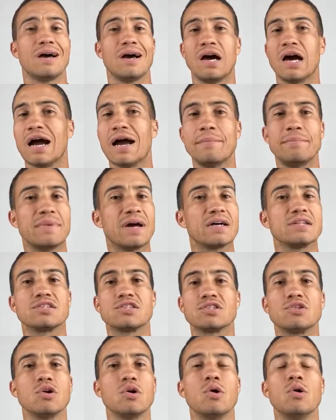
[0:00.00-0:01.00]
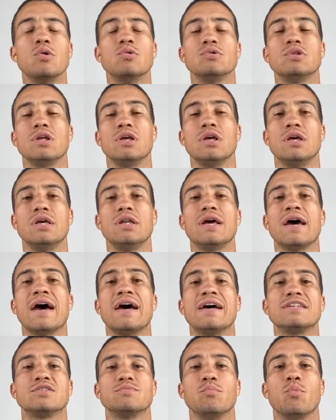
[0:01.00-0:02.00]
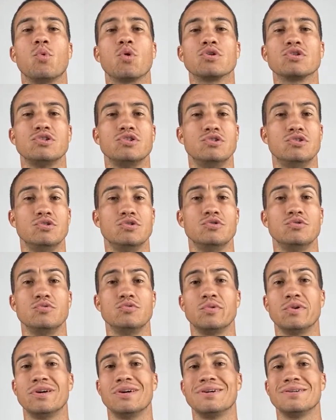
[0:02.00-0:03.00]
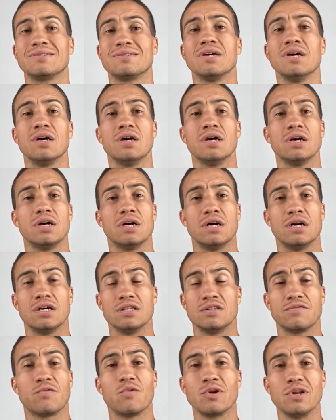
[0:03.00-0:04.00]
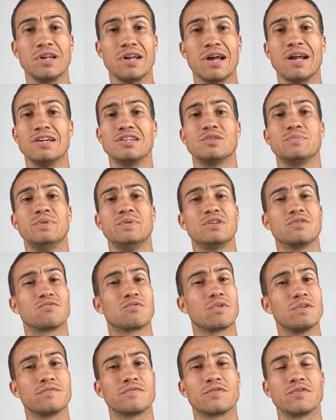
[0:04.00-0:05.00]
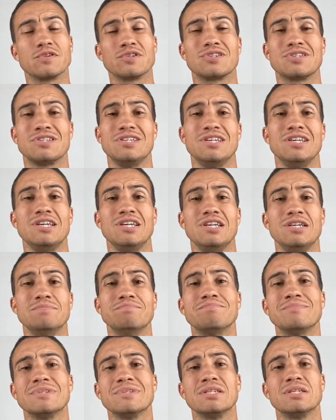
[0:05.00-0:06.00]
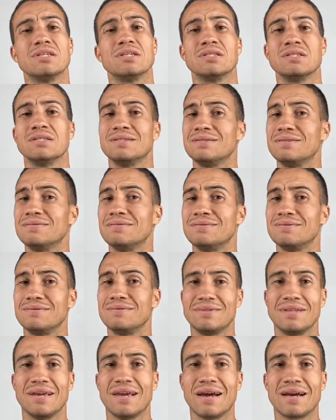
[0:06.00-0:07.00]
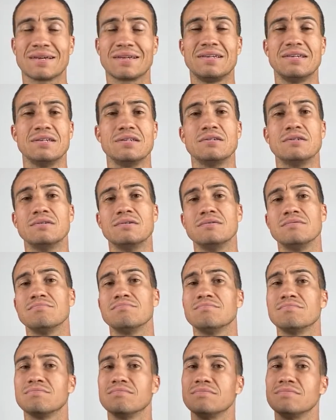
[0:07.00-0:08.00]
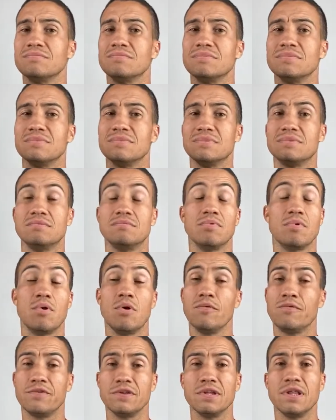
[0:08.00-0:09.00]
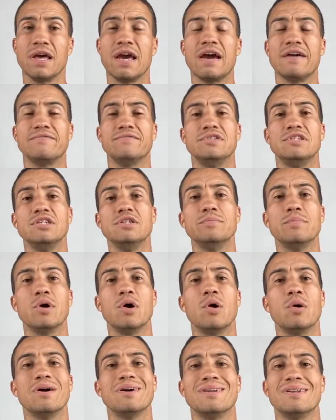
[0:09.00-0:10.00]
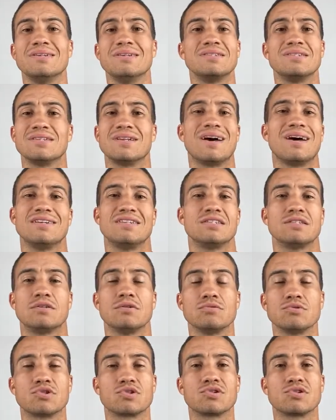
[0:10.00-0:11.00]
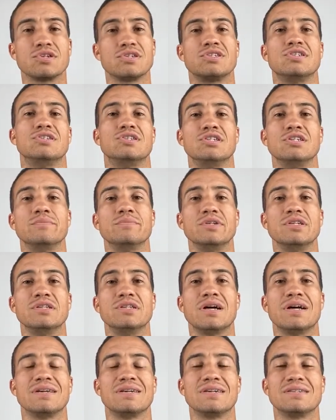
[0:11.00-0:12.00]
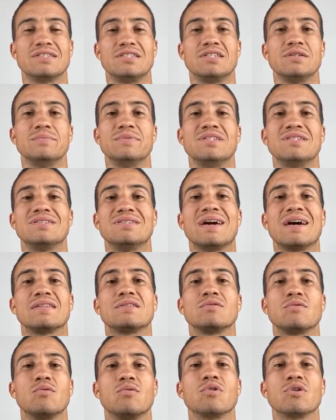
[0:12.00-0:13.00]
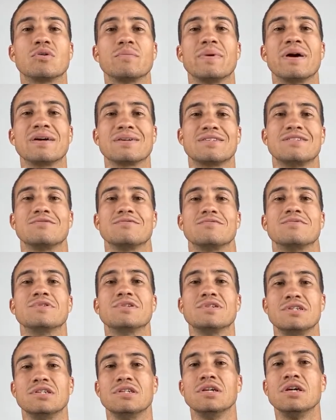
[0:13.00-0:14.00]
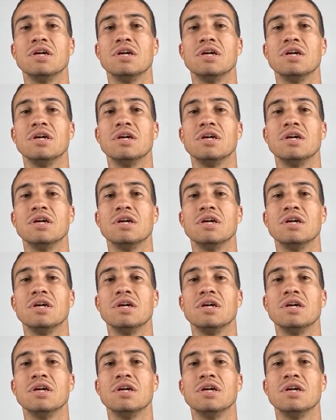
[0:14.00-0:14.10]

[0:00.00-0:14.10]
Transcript: I'm not sold. It has more to do with the 49ers being a run-first team. They got Kittle. Hopefully they have Debo, and then I just don't trust Jimmy. Like Jimmy's not the quarterback to really